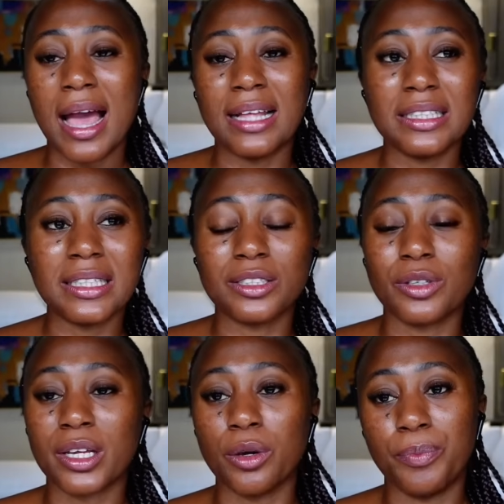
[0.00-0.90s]
And this has
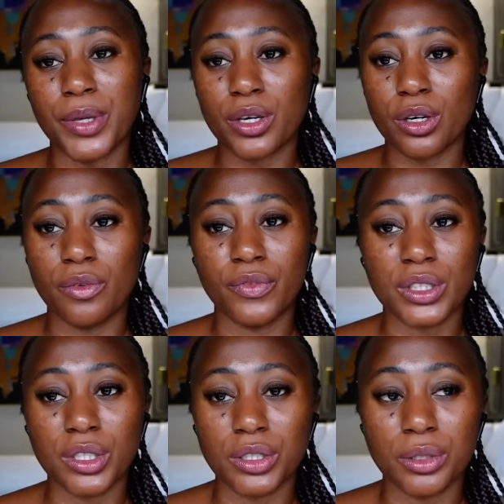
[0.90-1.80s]
struck a bigger
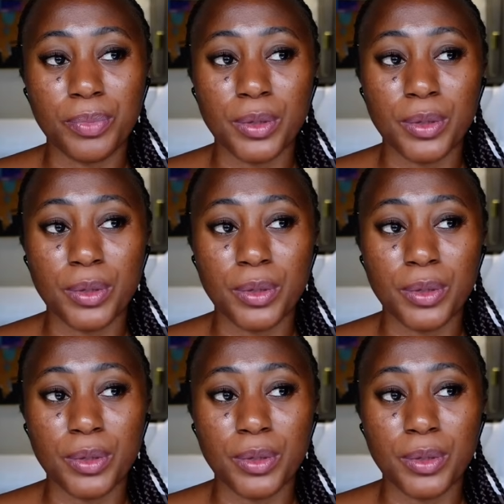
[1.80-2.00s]
conversation,